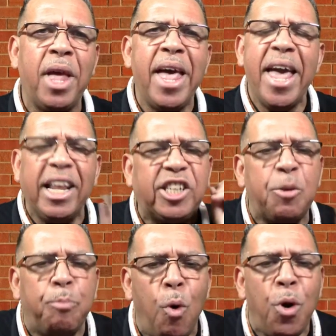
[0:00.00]
It's
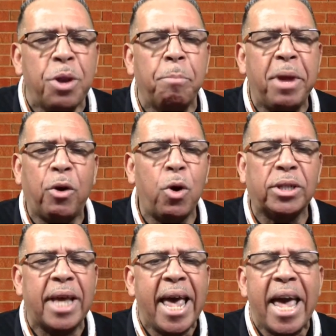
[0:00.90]
important
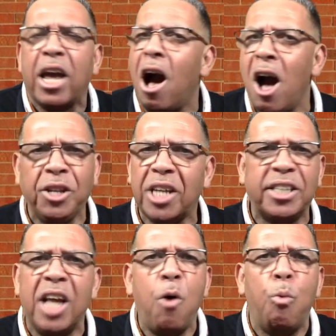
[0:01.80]
because God does
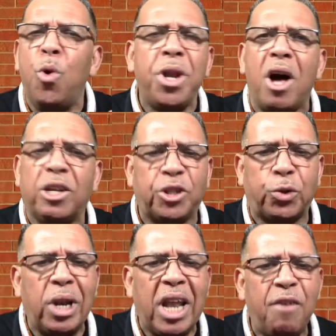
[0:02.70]
not want us to
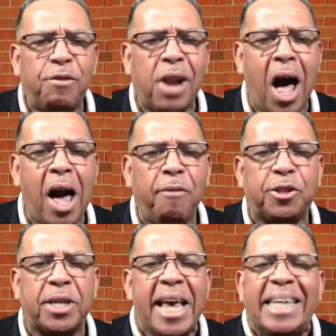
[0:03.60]
live
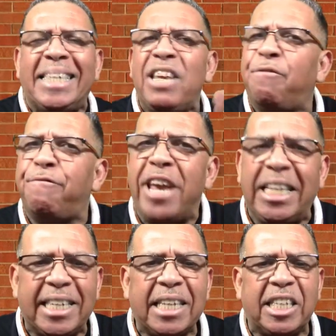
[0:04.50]
lives
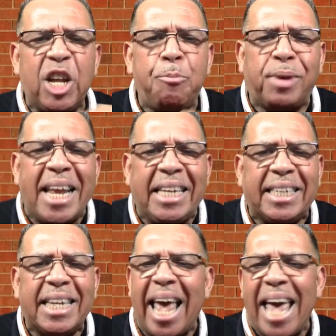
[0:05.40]
defeated,
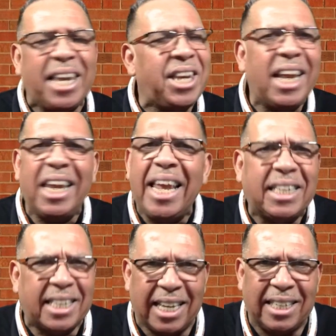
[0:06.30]
depleted, and
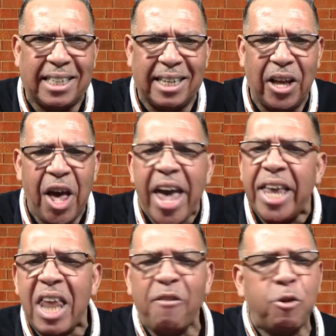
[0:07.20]
deleted. He
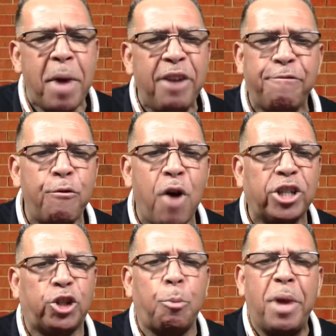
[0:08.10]
never meant for
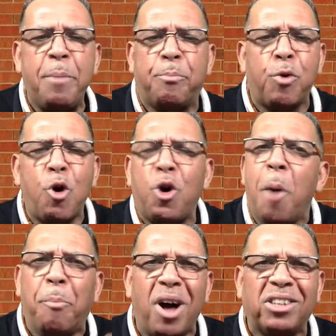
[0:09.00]
us to be broke,
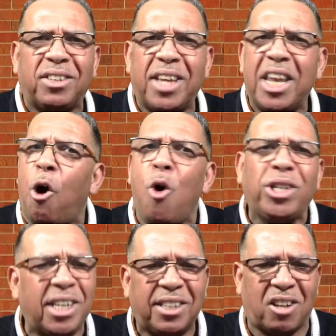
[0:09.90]
busted, or
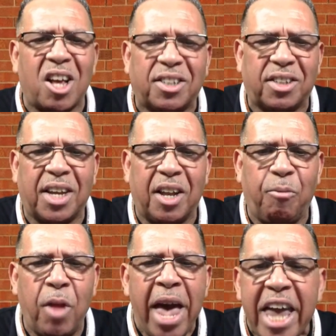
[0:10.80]
disgusted.
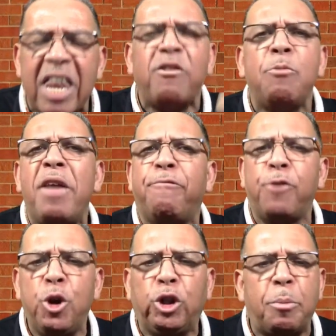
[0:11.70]
He never meant for
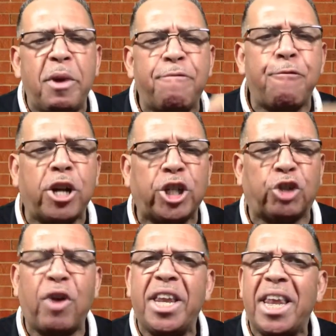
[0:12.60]
you to be
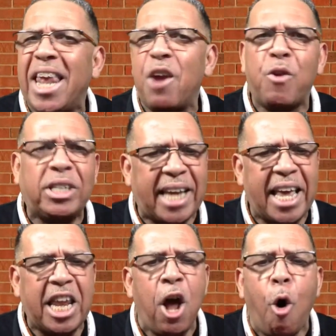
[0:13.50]
frustrated,
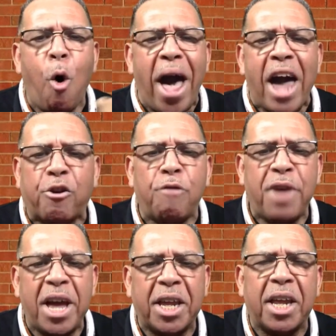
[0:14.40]
irritated, or
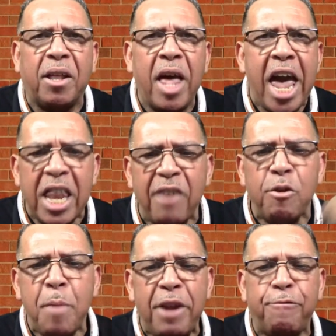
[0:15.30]
aggravated. He never
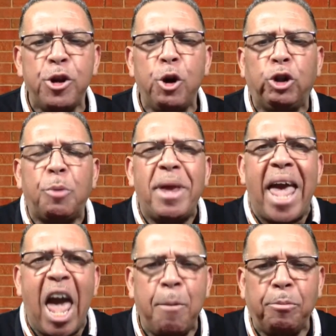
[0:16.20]
meant for you to be
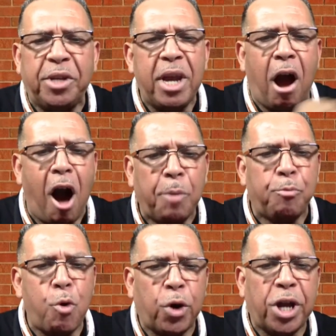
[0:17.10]
empty,
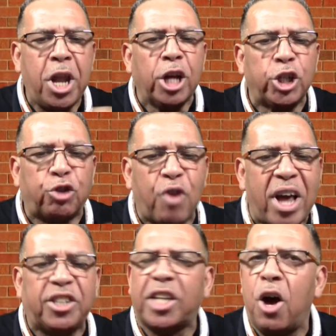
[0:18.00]
heartbroken,
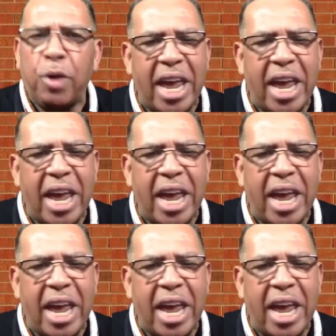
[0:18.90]
stressed out.